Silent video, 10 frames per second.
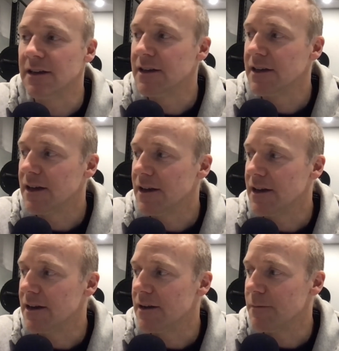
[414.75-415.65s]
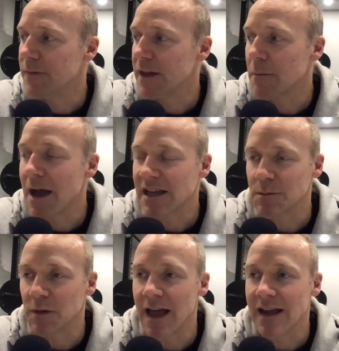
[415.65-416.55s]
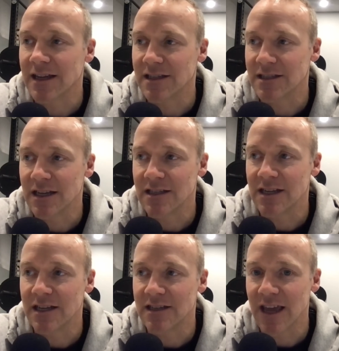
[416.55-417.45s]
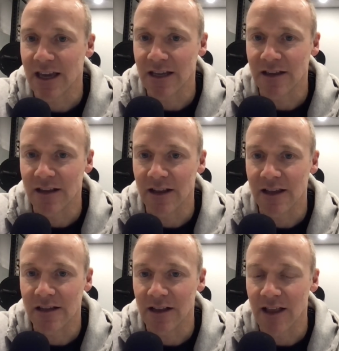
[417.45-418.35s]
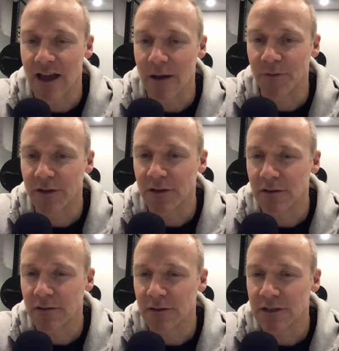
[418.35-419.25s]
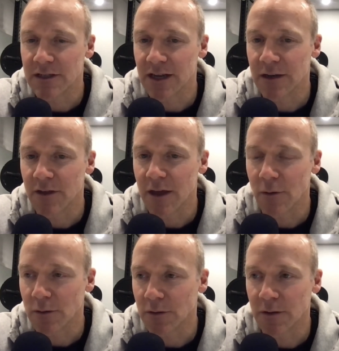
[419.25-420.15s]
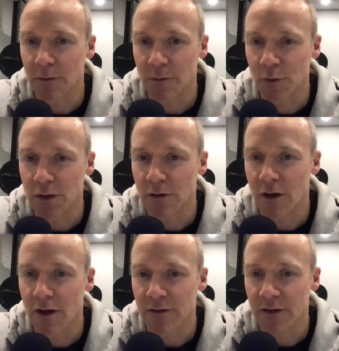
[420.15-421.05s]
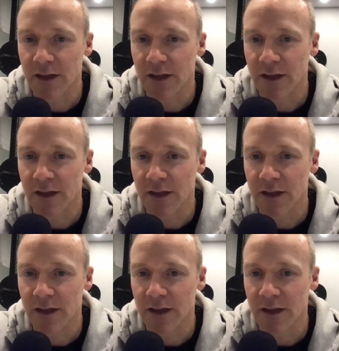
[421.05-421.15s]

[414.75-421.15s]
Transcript: like a maximal lactate steady state taken in the lab? Didn't you do a study with that, or were you an author on that